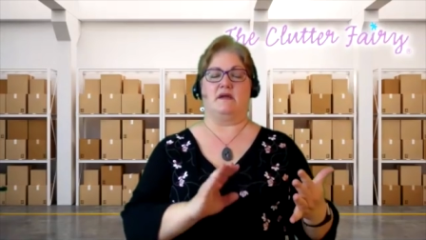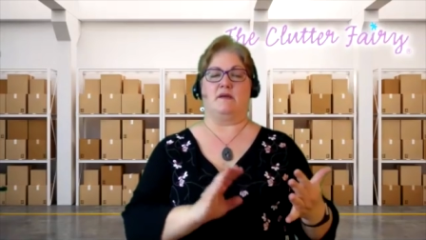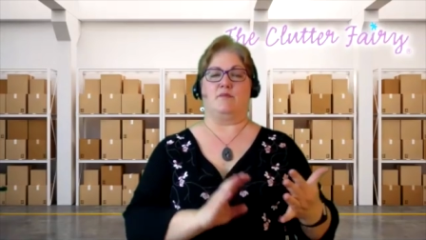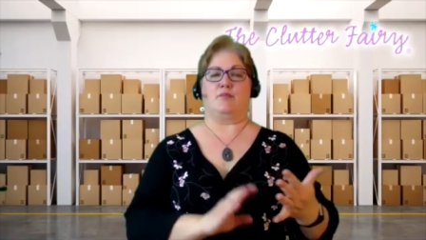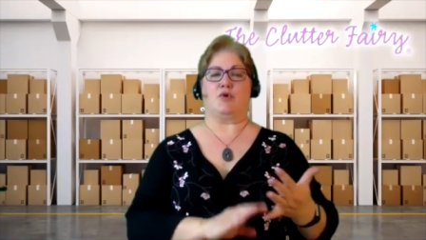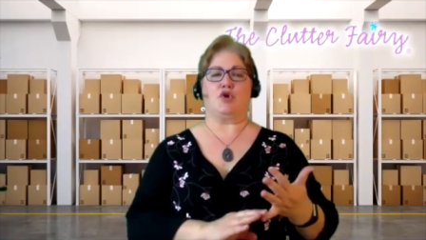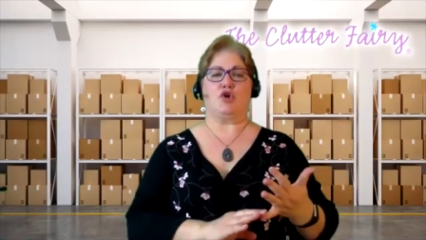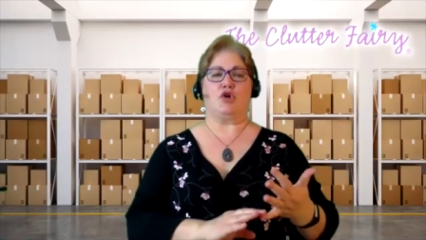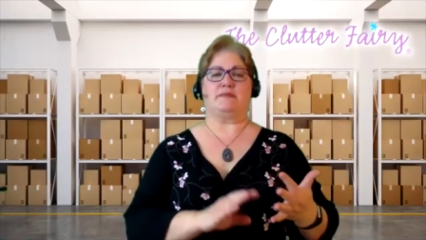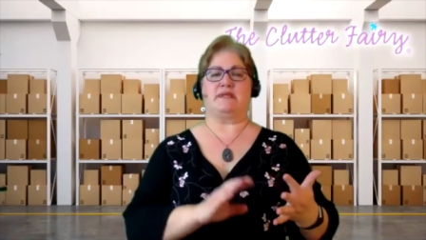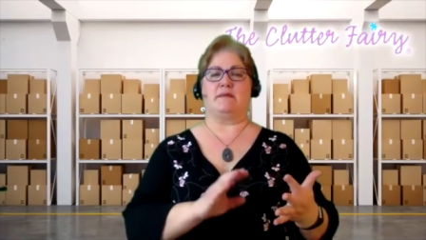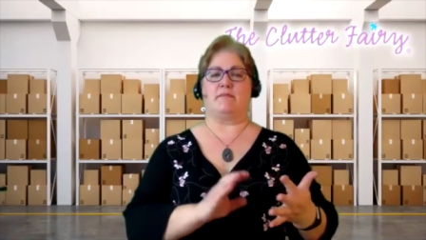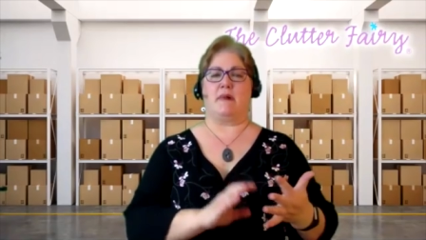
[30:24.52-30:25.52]

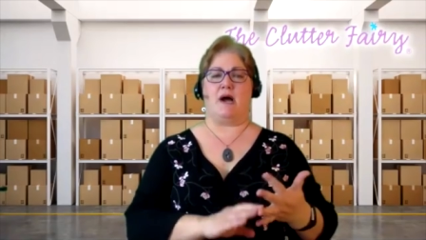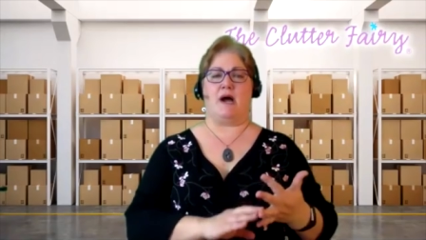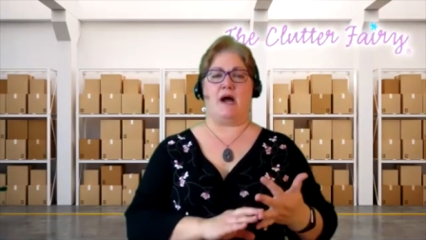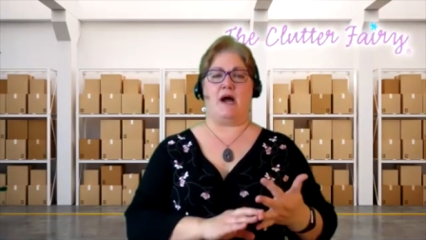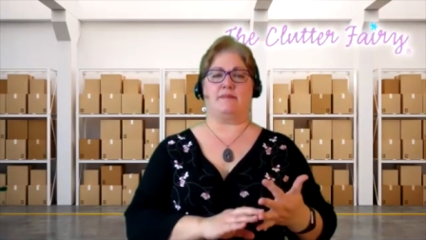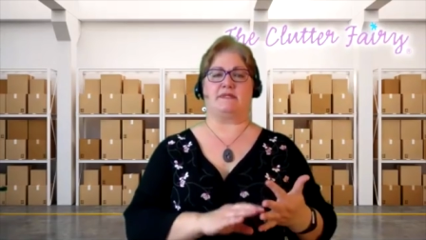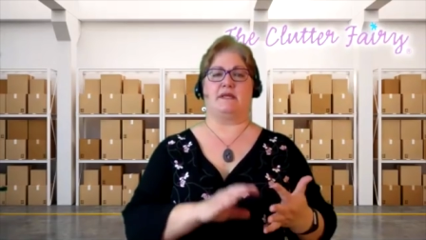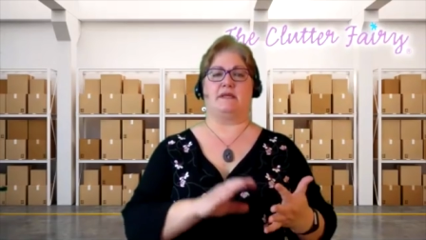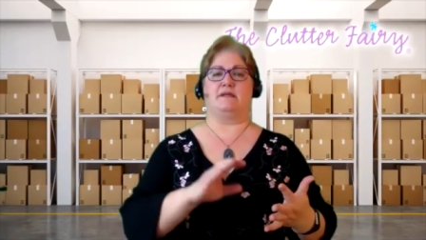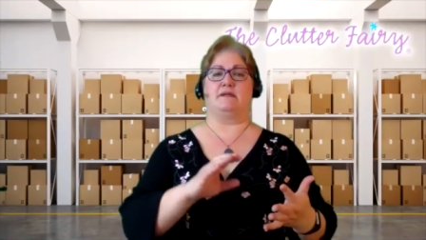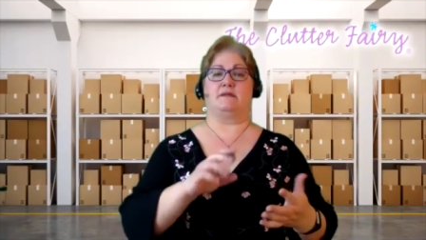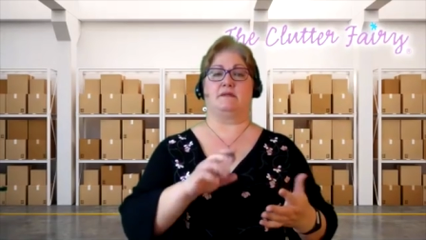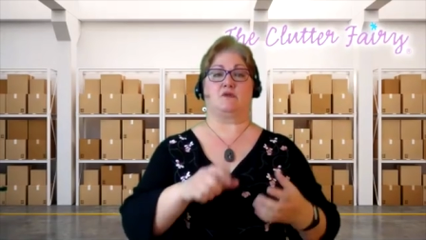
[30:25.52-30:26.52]
brooms and mops
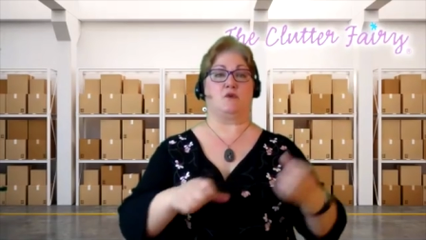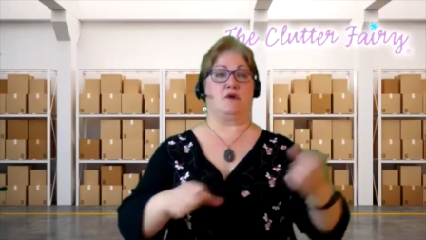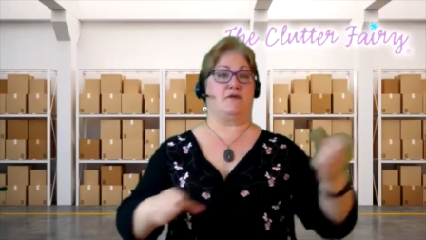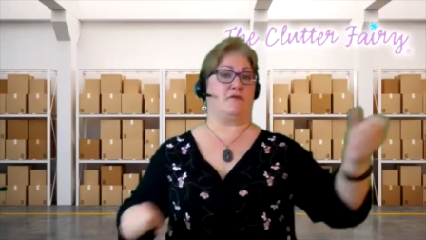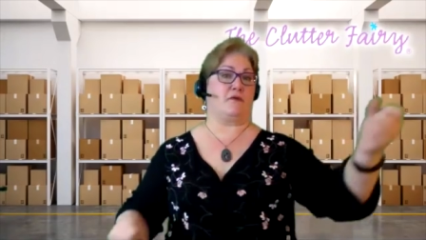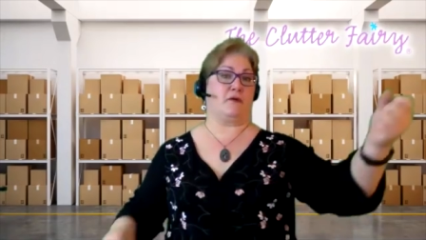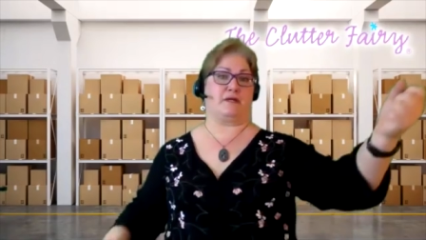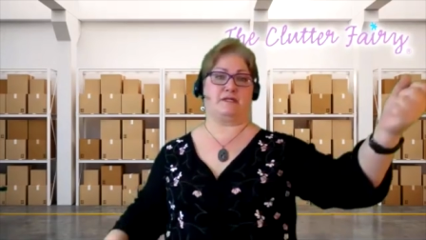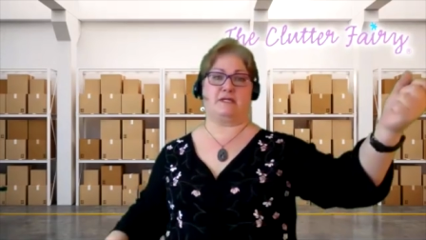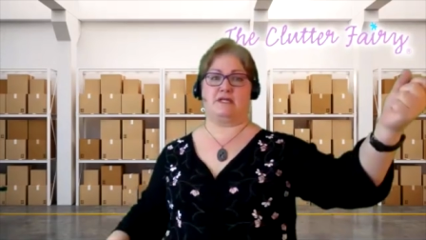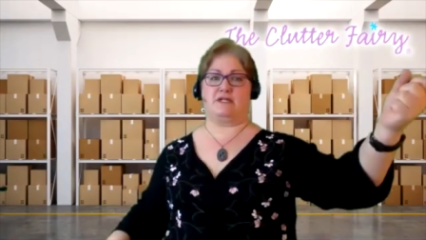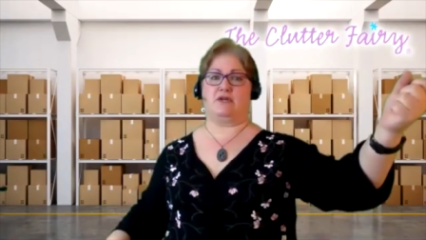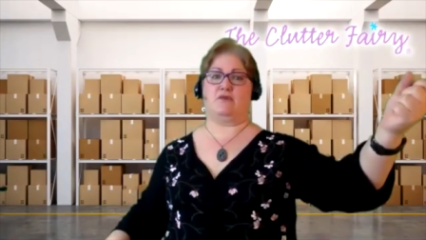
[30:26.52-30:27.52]
and Swiffer
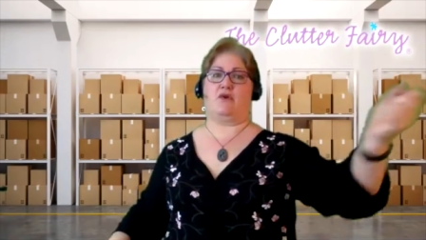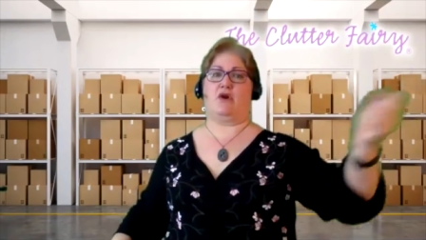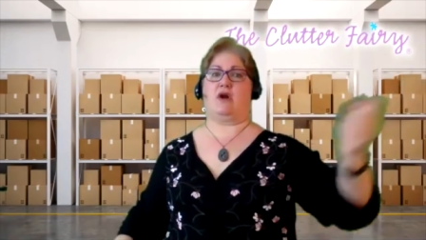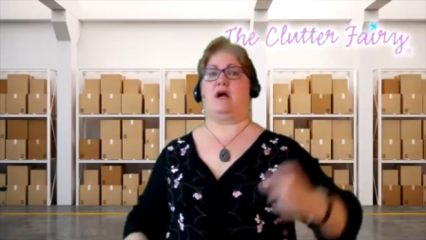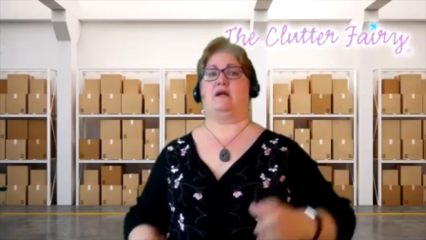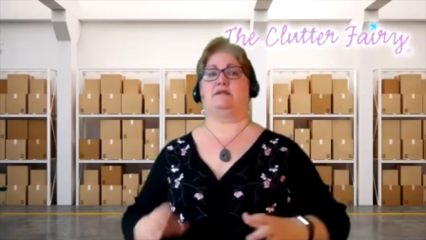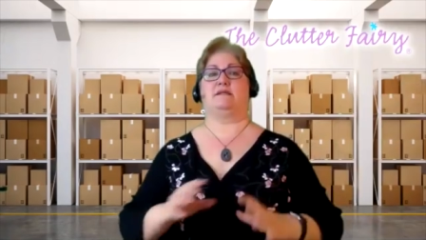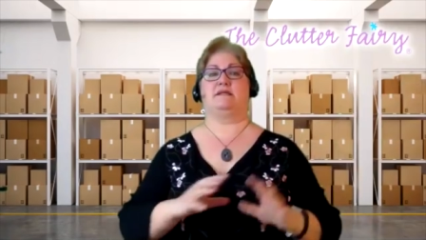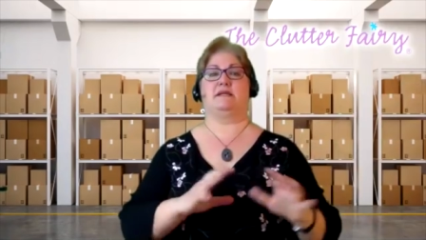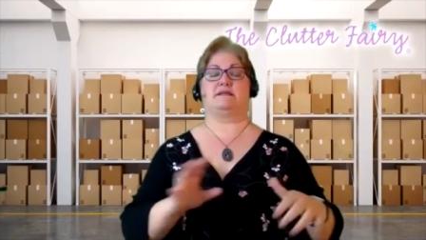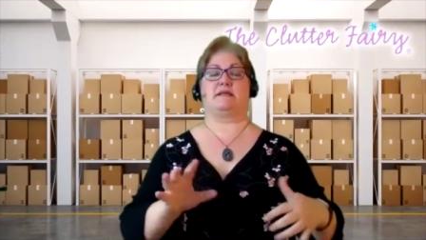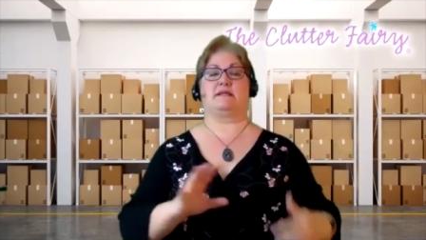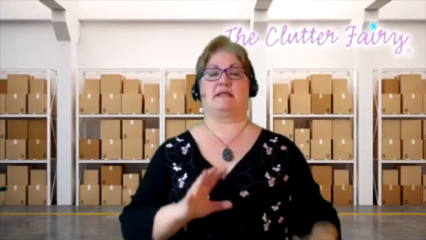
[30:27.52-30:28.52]
extension rods and
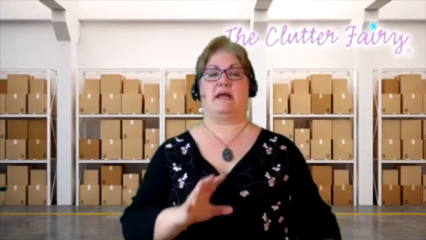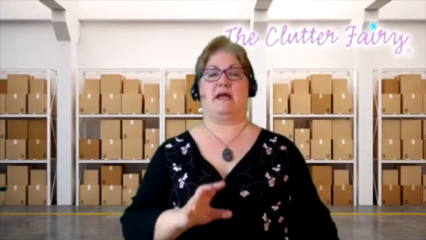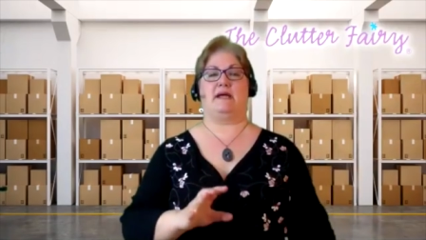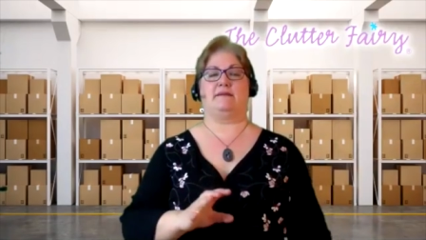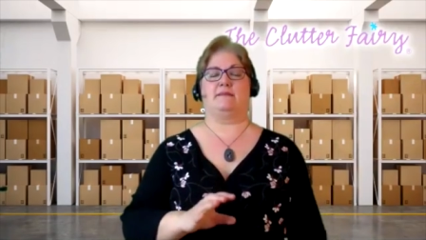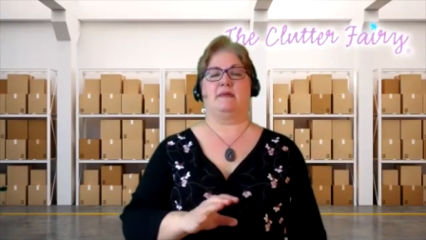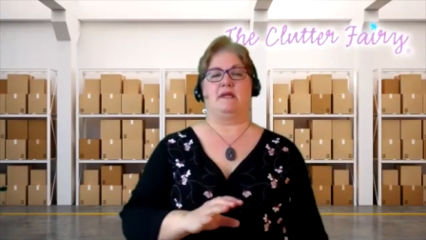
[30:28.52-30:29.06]
things like that.